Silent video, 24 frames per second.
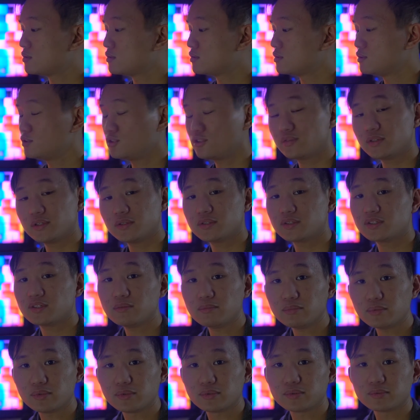These are very
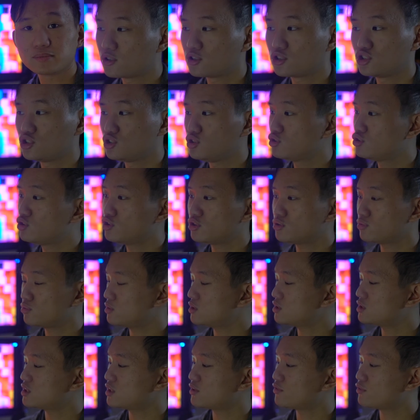simple. You just want
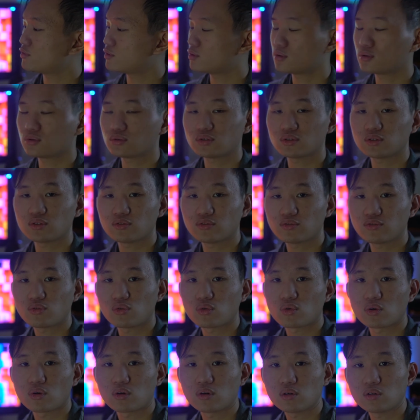to take photos
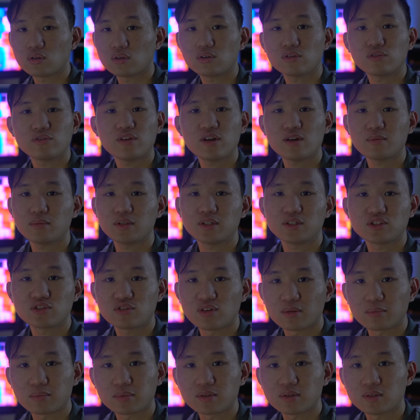for your family trip.